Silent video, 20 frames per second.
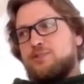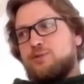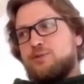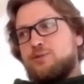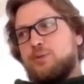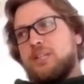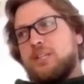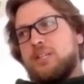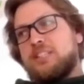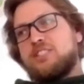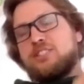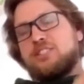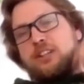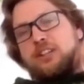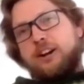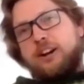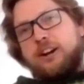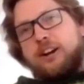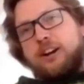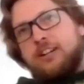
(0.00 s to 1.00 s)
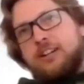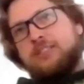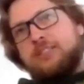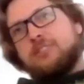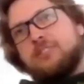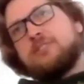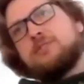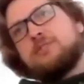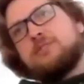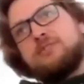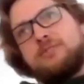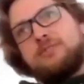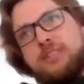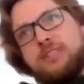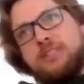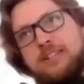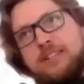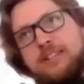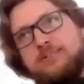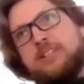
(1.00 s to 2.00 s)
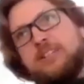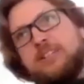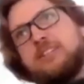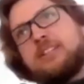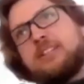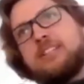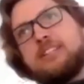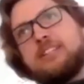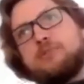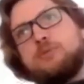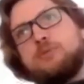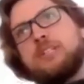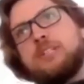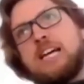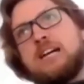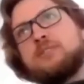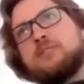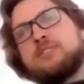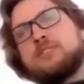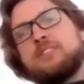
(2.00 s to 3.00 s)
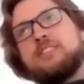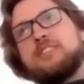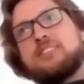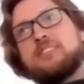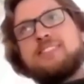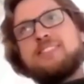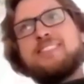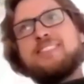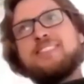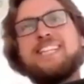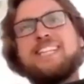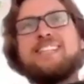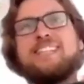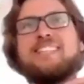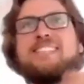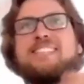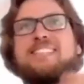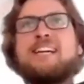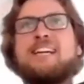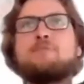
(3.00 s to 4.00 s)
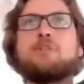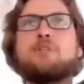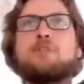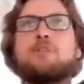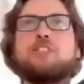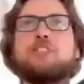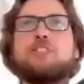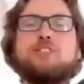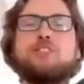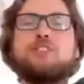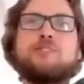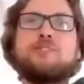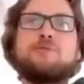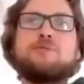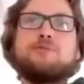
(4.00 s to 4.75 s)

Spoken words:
we can start everything without needing that much. We